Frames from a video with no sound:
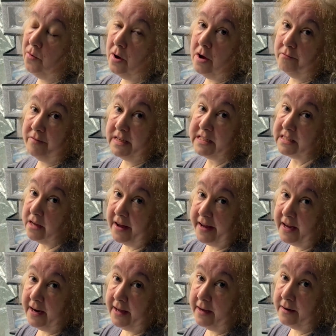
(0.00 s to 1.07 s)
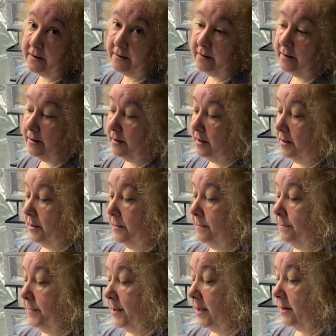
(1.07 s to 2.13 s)
can't recycle it,
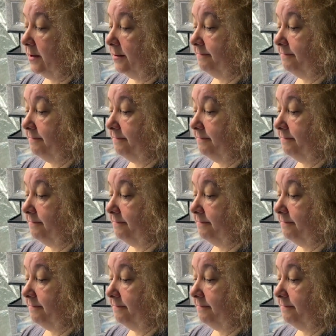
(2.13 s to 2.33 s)
but